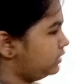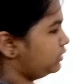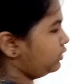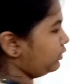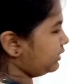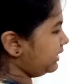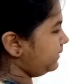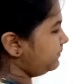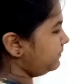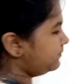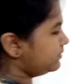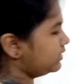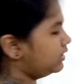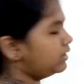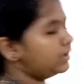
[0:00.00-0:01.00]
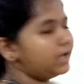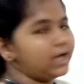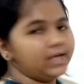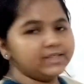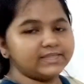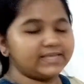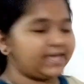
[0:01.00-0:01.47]
Okay.
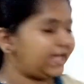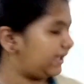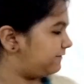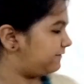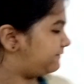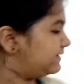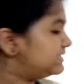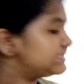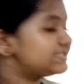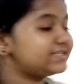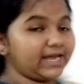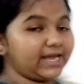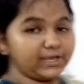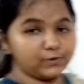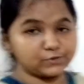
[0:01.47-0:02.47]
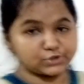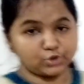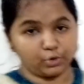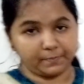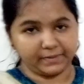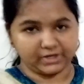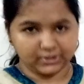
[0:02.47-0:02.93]
Kf is
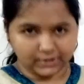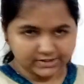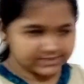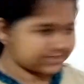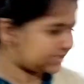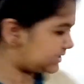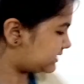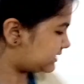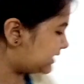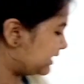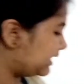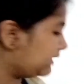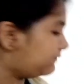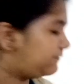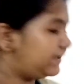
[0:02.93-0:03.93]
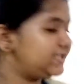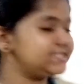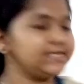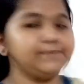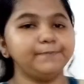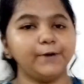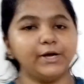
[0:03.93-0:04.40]
cryoscopic constant,
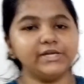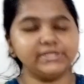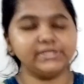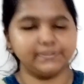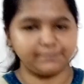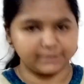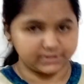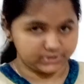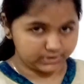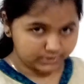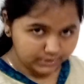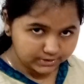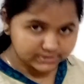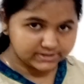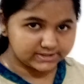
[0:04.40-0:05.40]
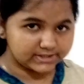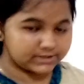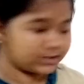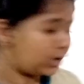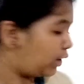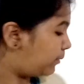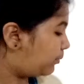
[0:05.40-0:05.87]
freezing point depression constant,
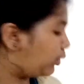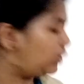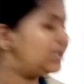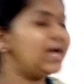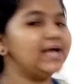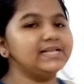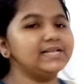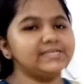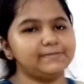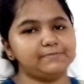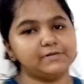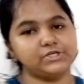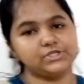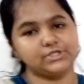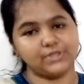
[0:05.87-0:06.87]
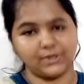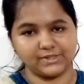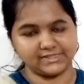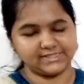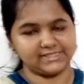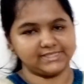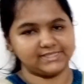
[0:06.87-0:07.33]
molar depression
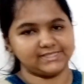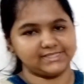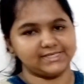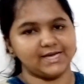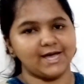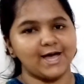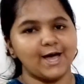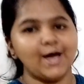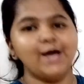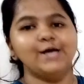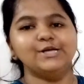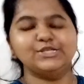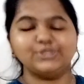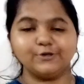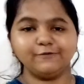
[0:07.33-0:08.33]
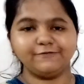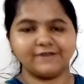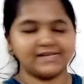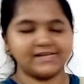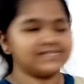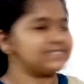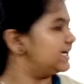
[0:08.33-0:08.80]
constant. So
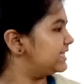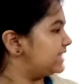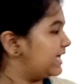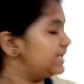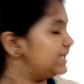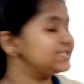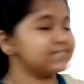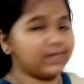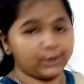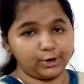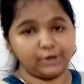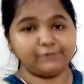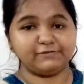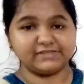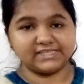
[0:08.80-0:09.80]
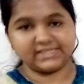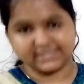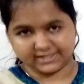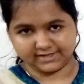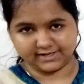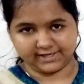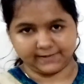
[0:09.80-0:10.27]
friends, that is all for the
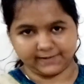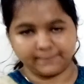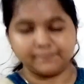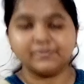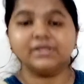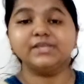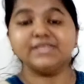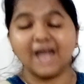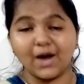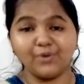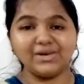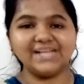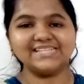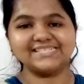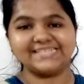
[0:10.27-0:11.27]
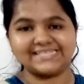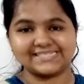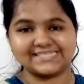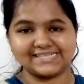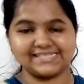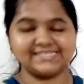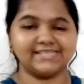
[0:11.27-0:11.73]
theory. Now let's
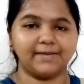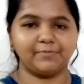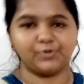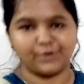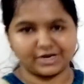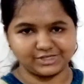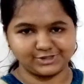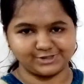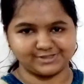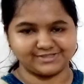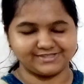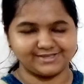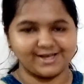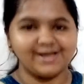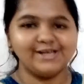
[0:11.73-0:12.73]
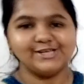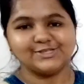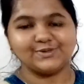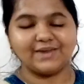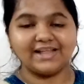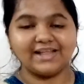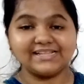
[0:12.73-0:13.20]
discuss some questions. So
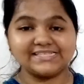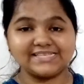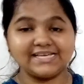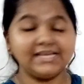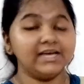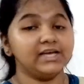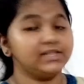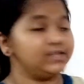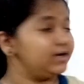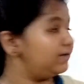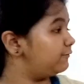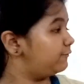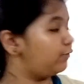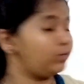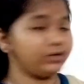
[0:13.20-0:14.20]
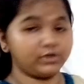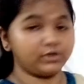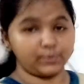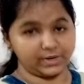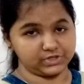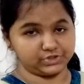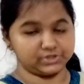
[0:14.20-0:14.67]
let's see the four
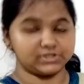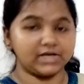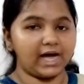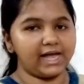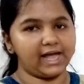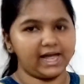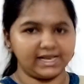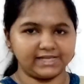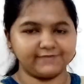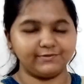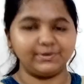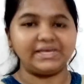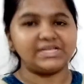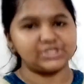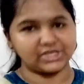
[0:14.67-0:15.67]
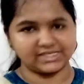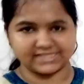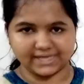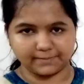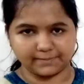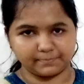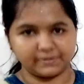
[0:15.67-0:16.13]
questions. I'll give you each
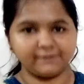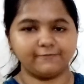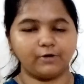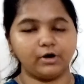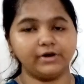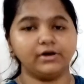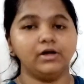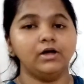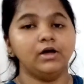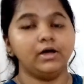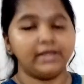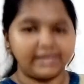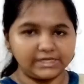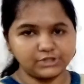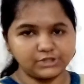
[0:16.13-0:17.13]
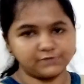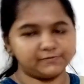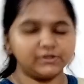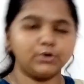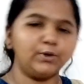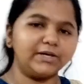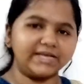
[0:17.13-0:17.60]
example for each of the
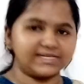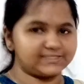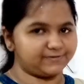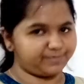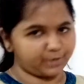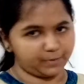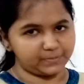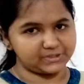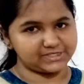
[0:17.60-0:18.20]
colligative properties.